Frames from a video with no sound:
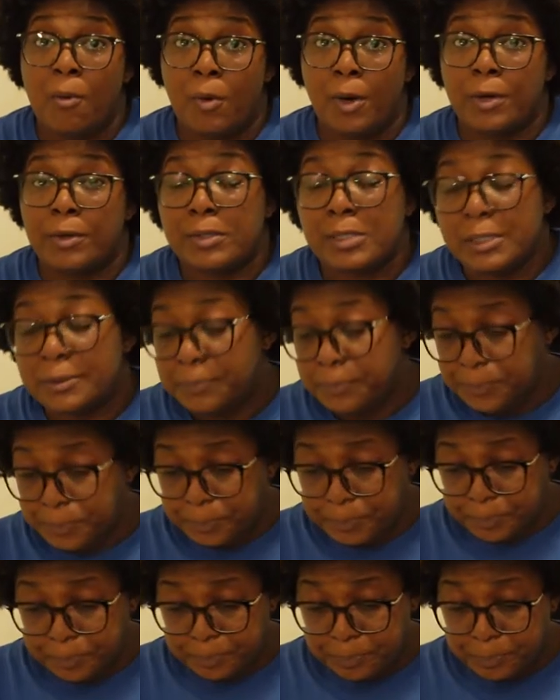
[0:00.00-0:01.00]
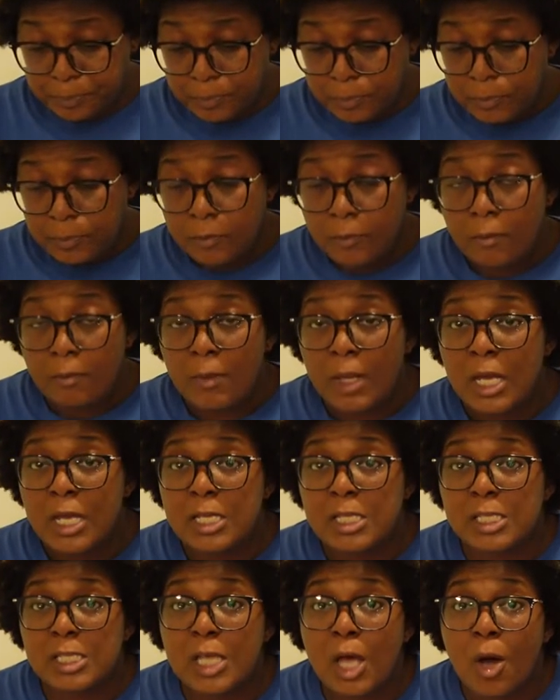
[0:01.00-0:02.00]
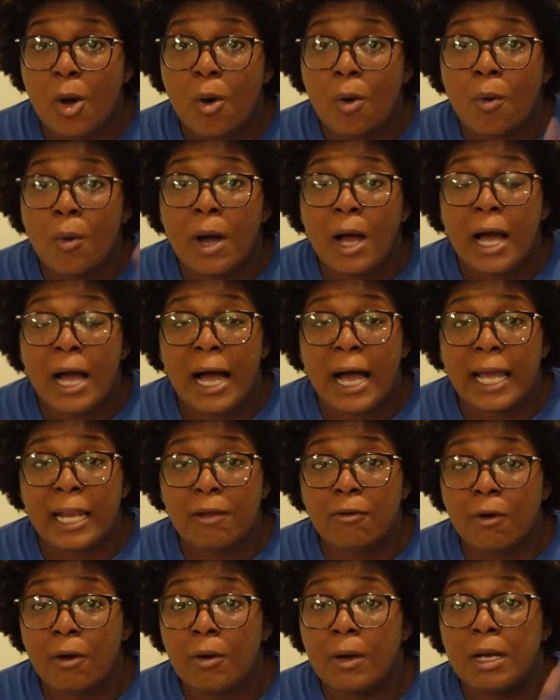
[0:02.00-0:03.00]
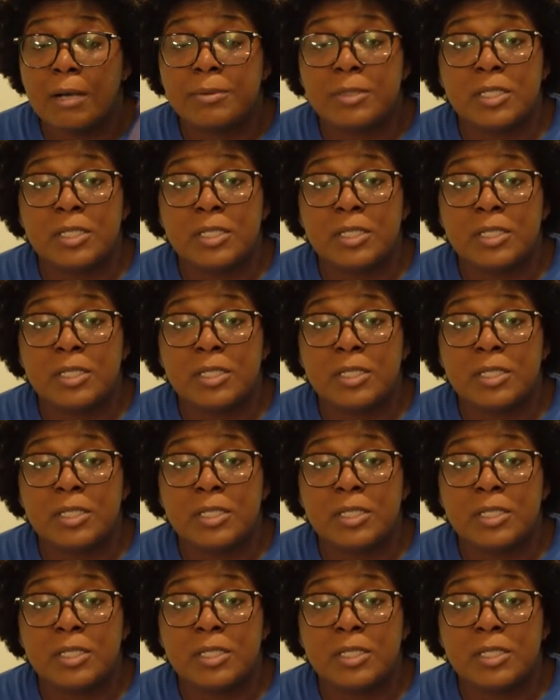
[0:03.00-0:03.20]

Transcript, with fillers: worked. So Annie grew up.